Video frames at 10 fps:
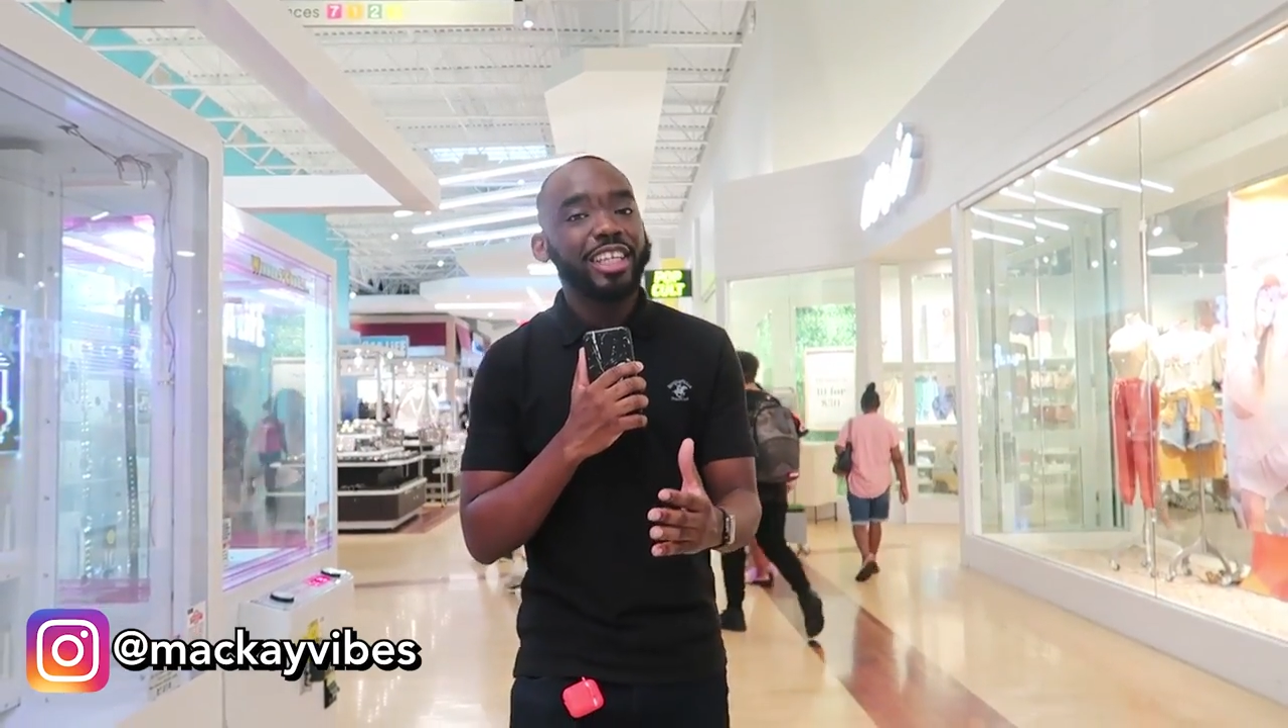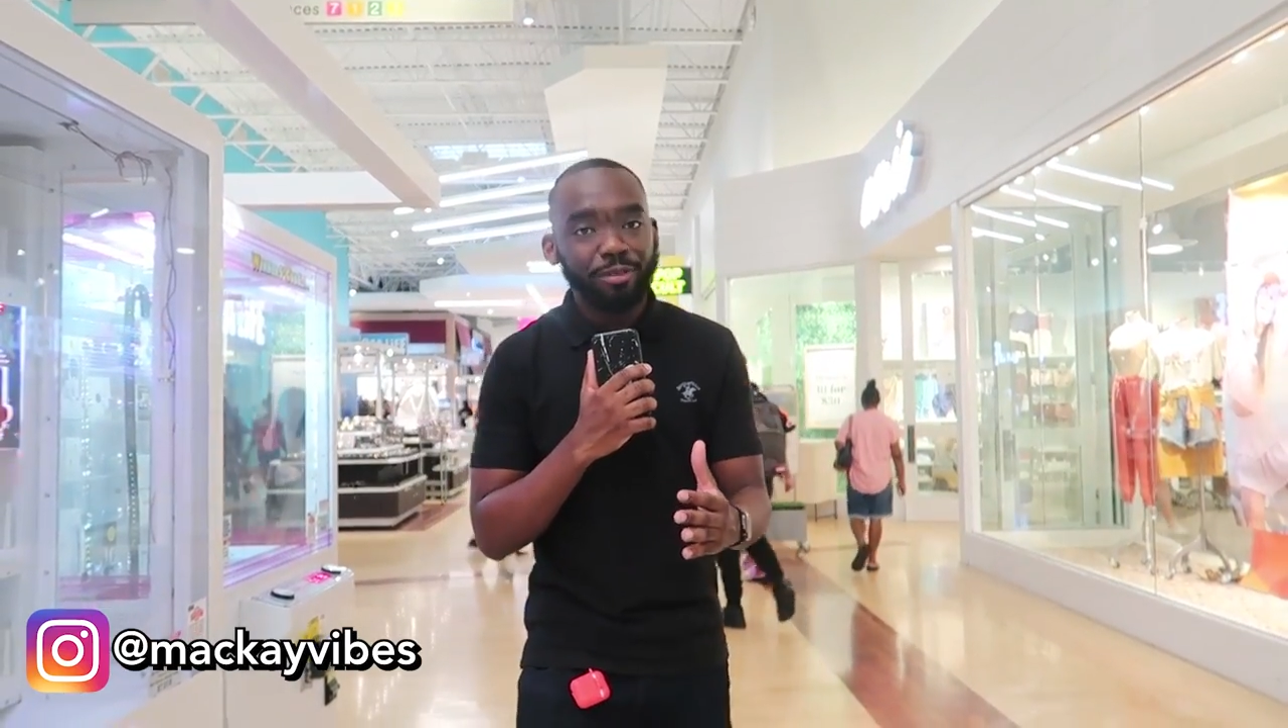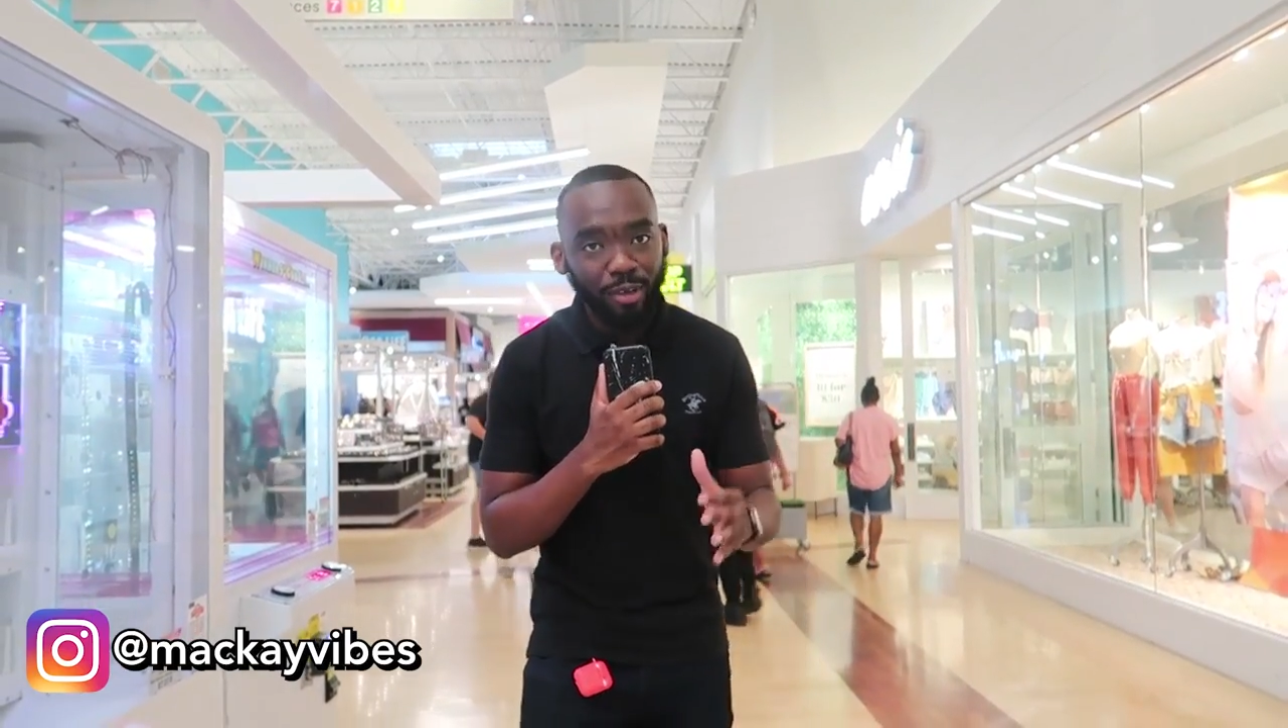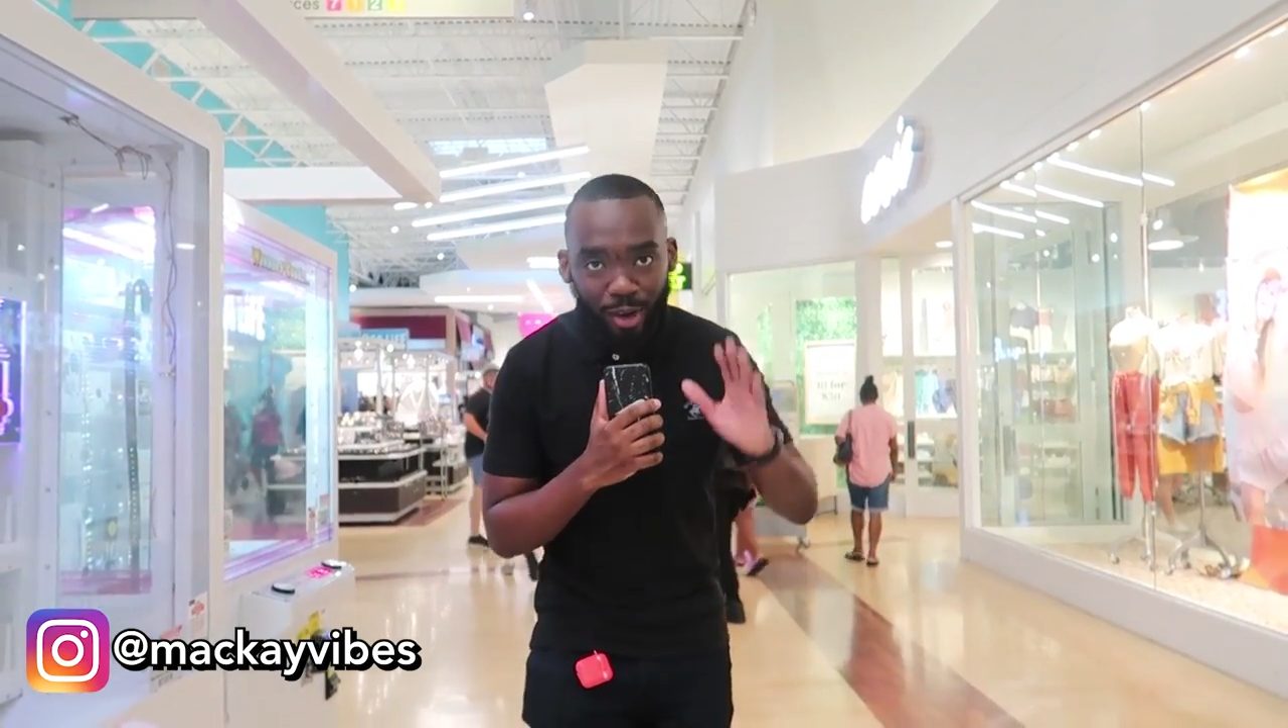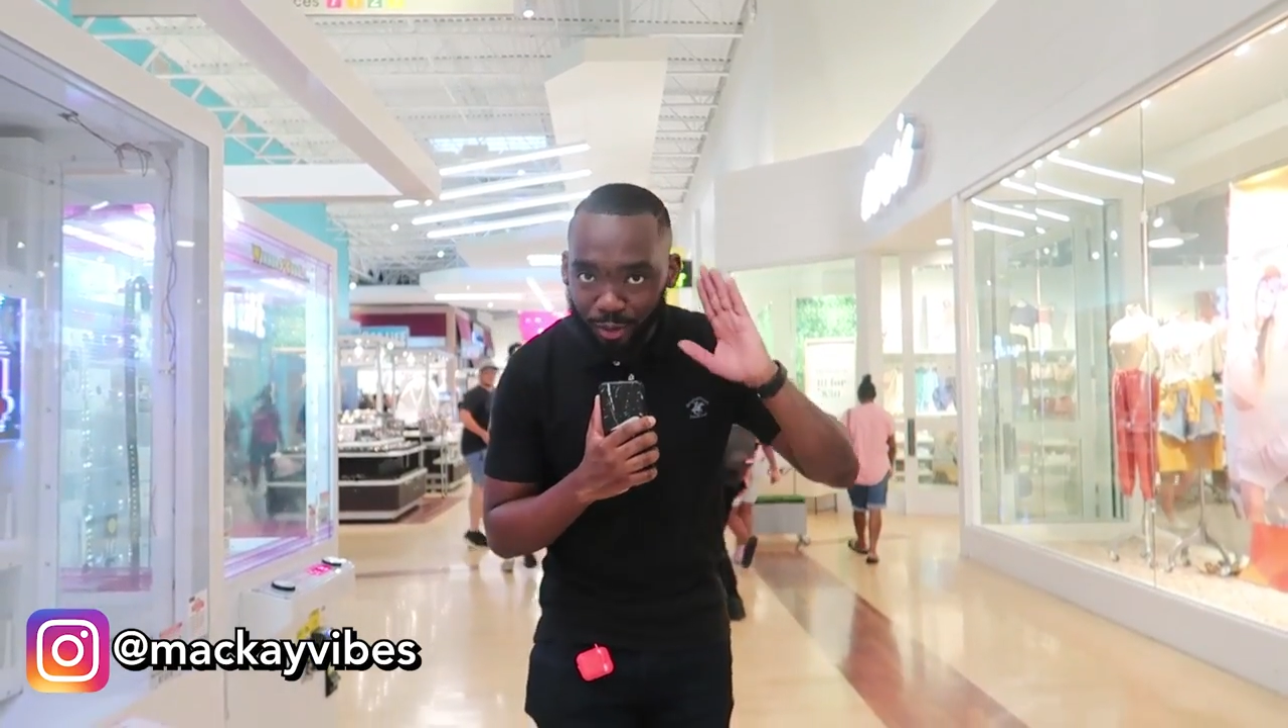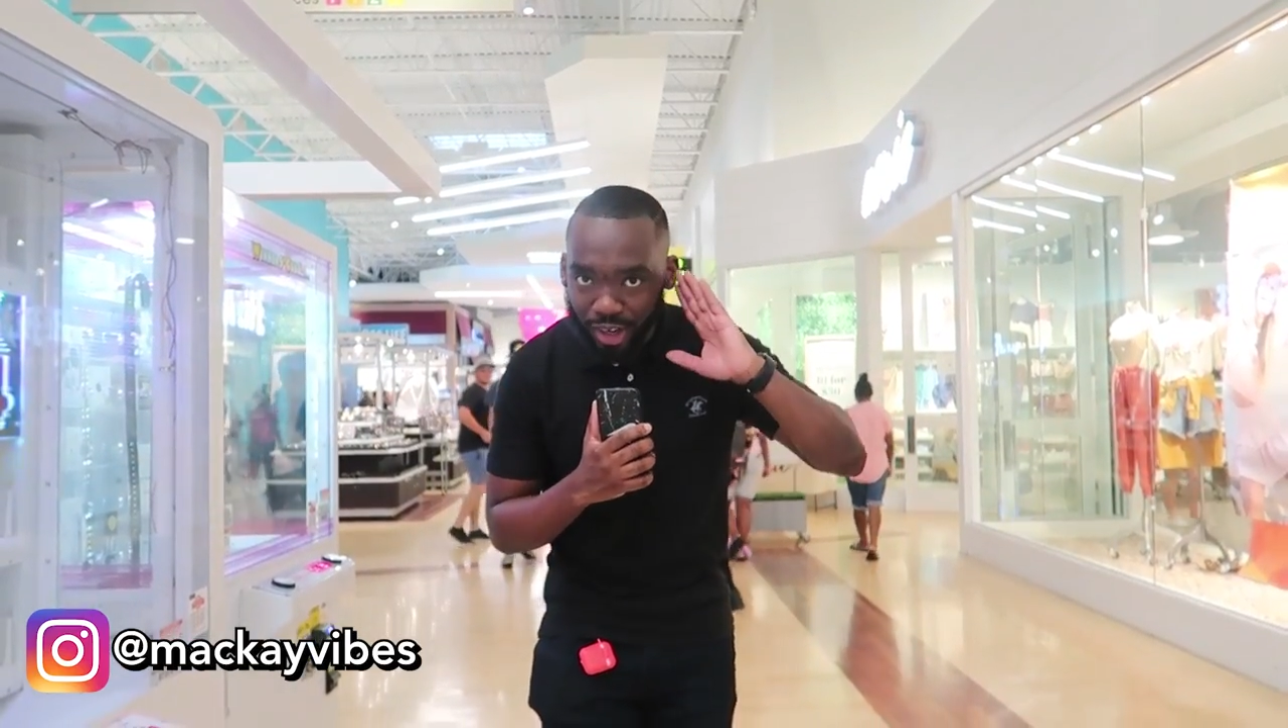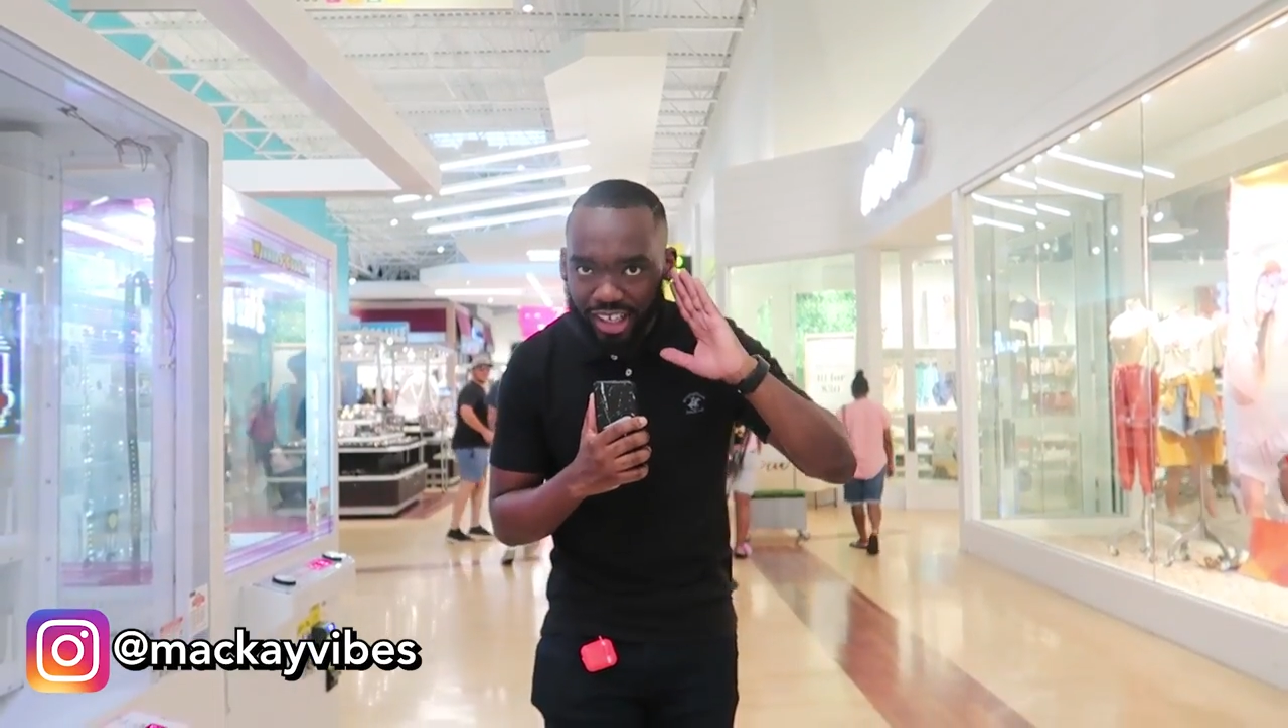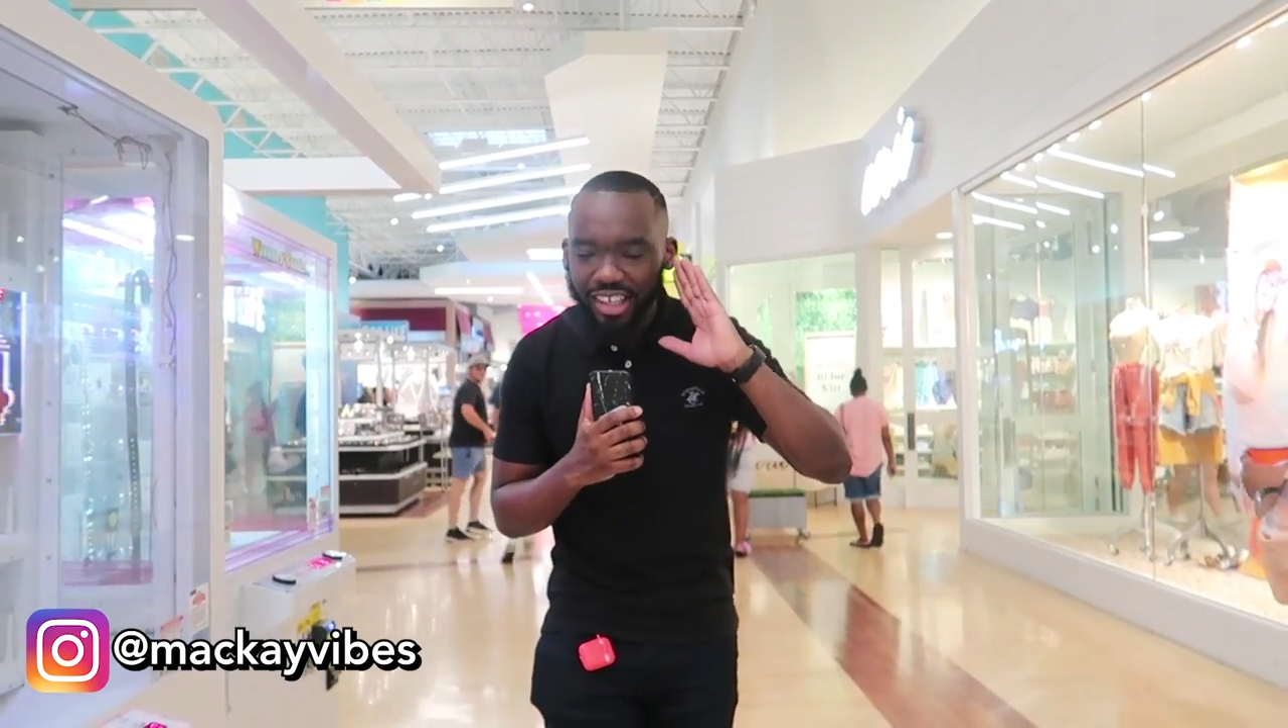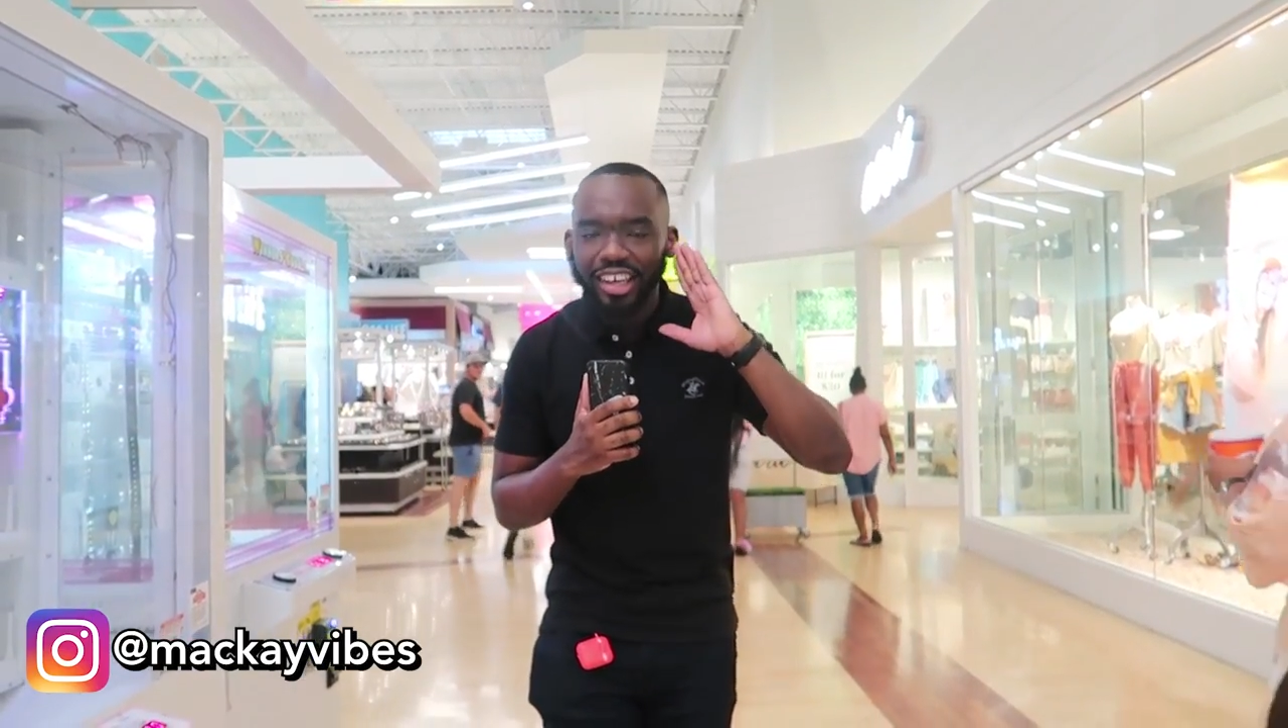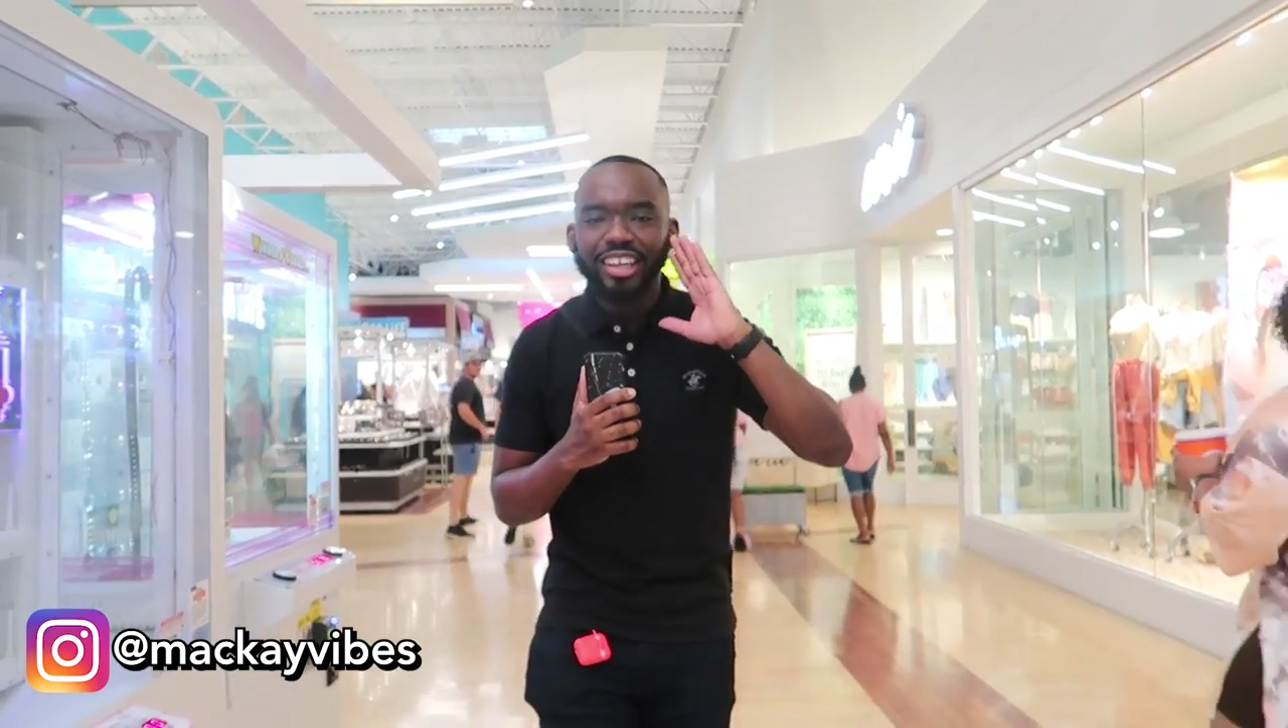the more what?